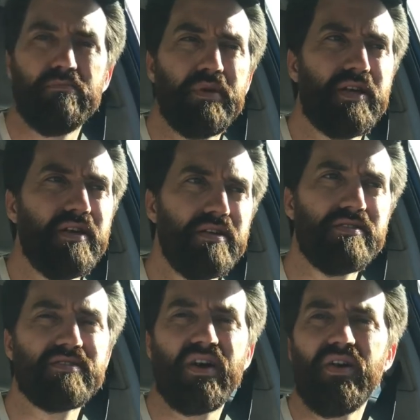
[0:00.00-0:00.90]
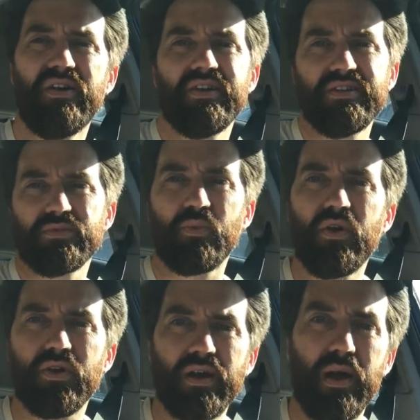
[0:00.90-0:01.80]
because art is
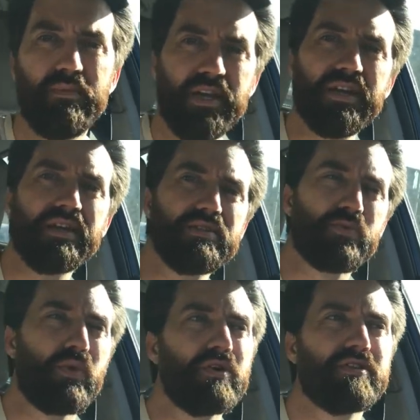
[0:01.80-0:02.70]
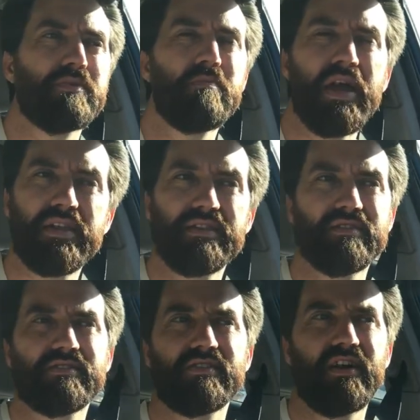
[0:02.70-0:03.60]
work. I mean, it is work to make
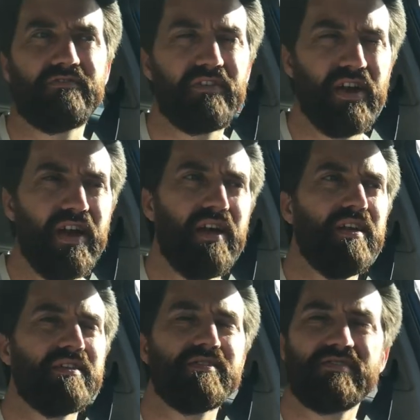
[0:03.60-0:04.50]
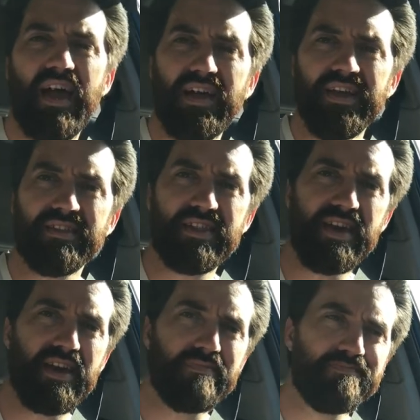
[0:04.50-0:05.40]
this stuff. The second
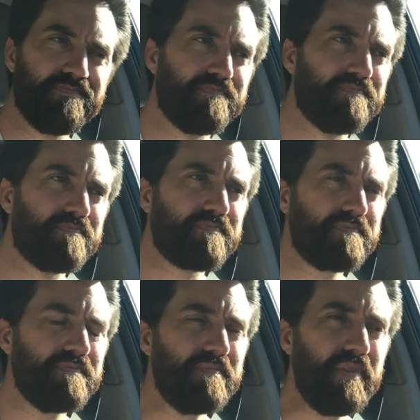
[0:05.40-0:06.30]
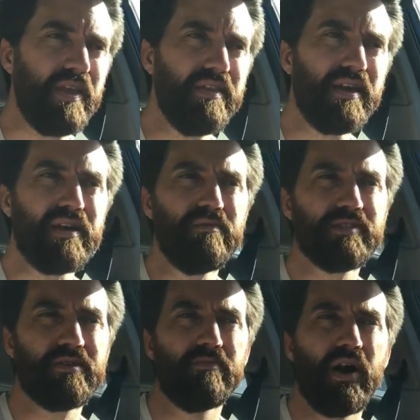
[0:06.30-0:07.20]
thing that
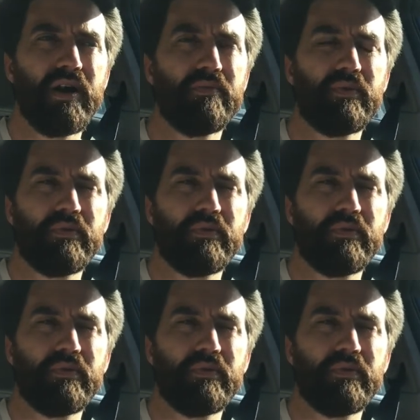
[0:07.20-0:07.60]
comes to mind